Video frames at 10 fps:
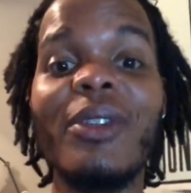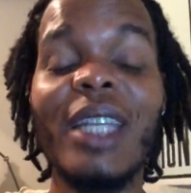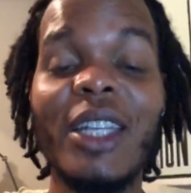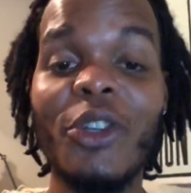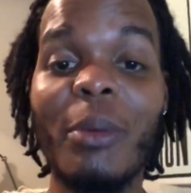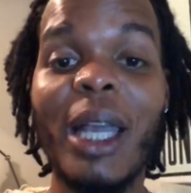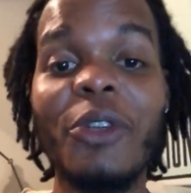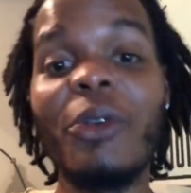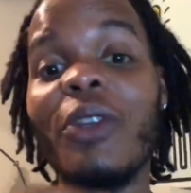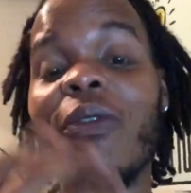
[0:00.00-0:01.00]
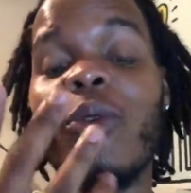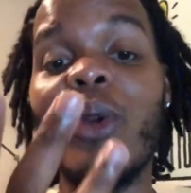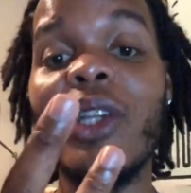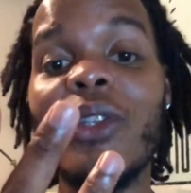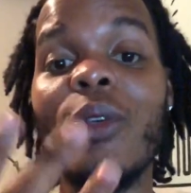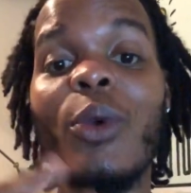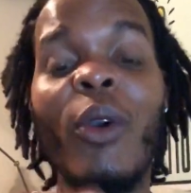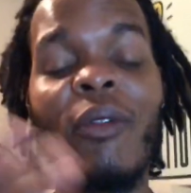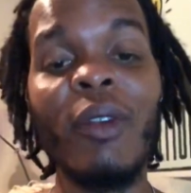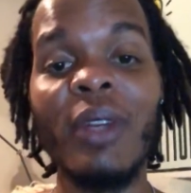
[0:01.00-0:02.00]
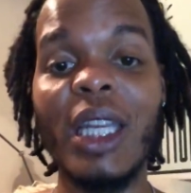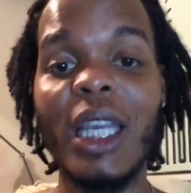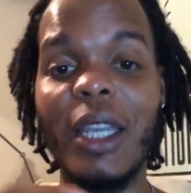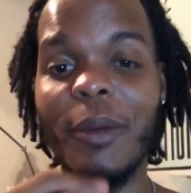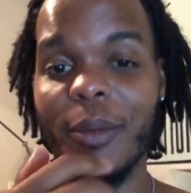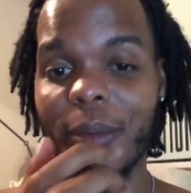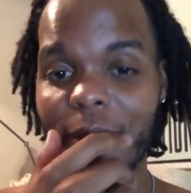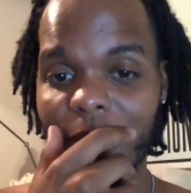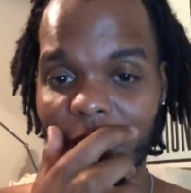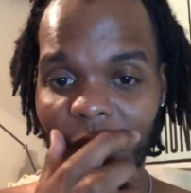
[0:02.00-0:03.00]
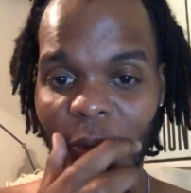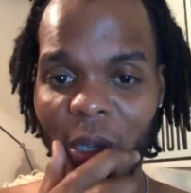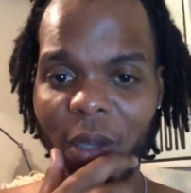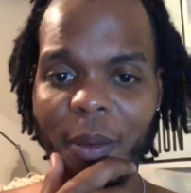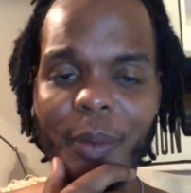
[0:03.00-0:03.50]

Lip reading: in gematria to 42 or 59, right?